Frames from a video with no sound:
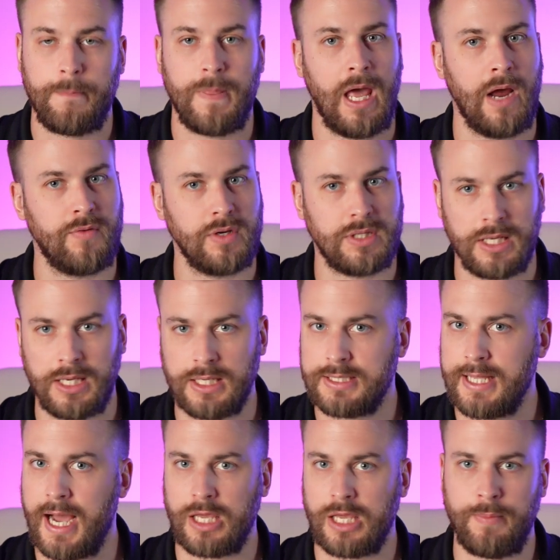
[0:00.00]
Everything is
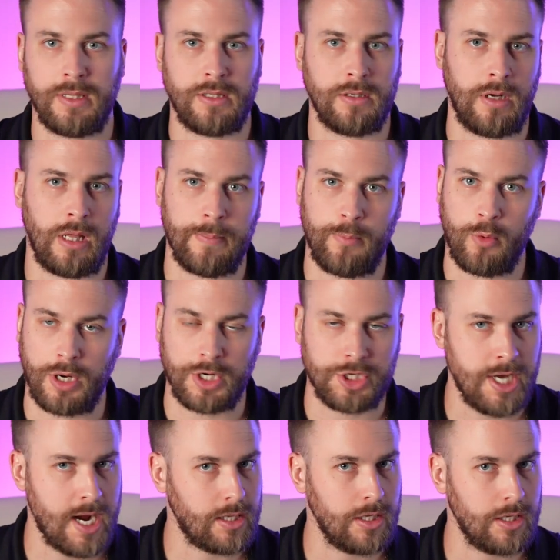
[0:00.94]
documented on the onboarding
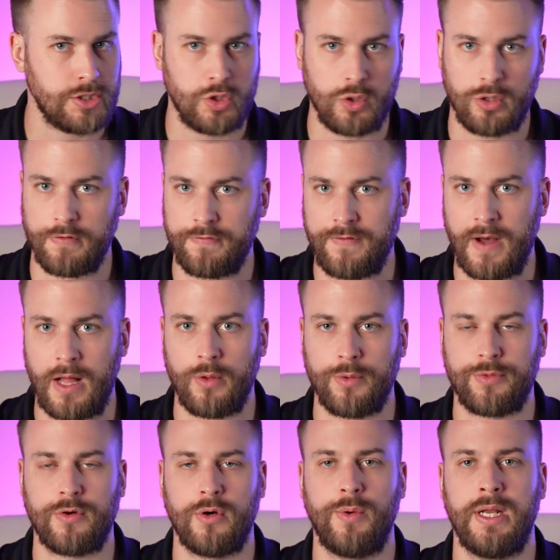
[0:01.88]
checklist. You could follow
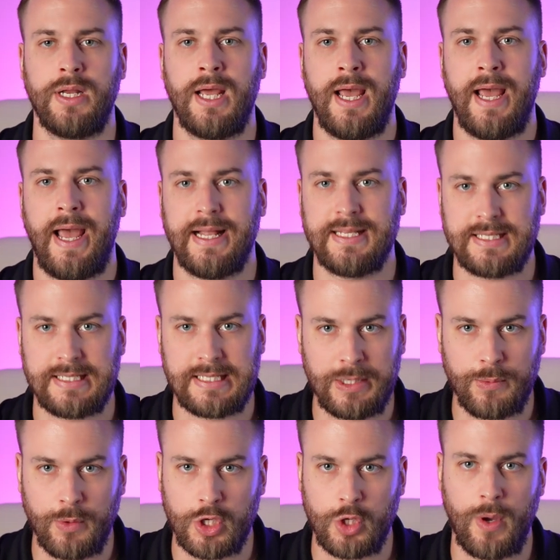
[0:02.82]
through it and see
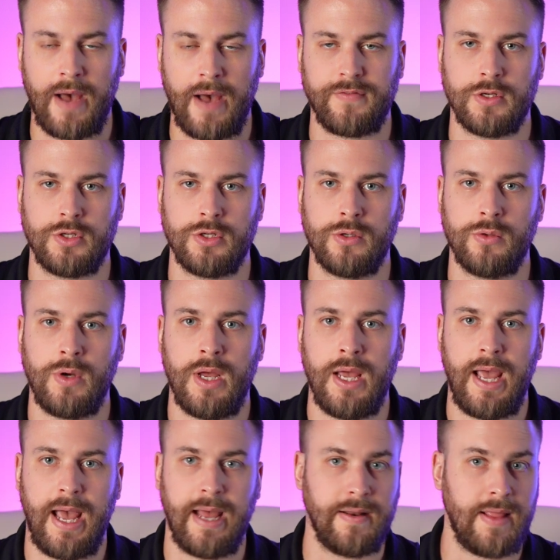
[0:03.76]
what you have to do,
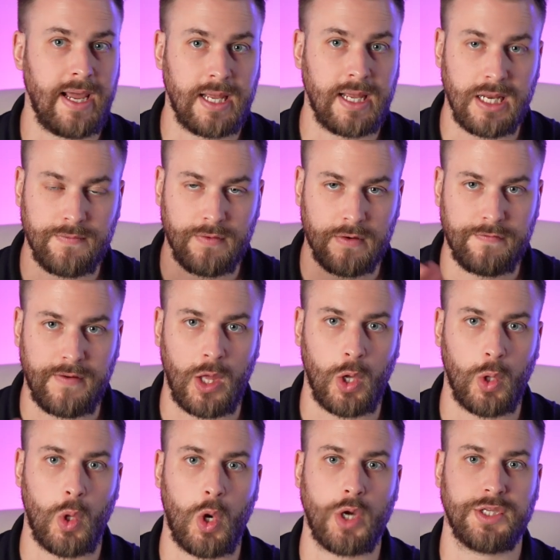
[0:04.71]
and they could even
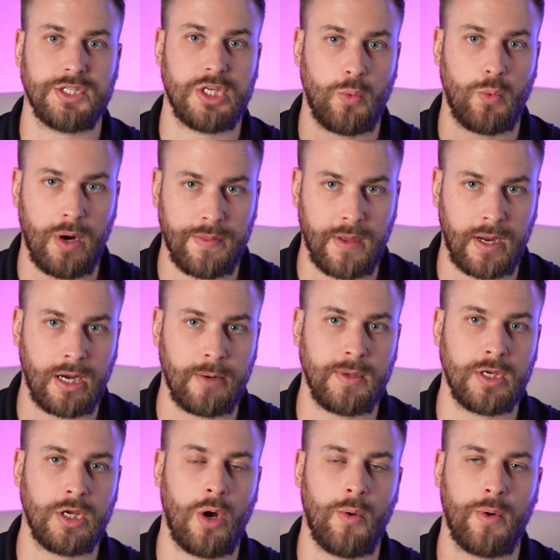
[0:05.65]
follow along to see where they're going to
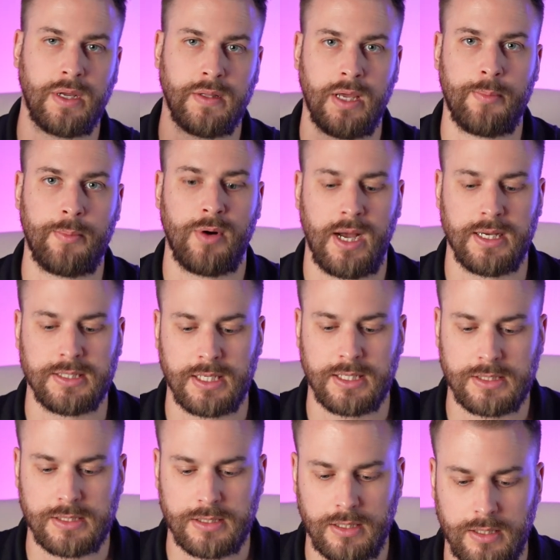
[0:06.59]
be going in their
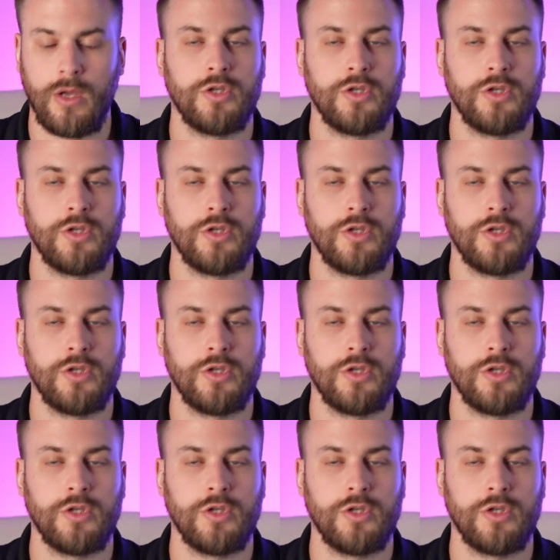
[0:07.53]
process.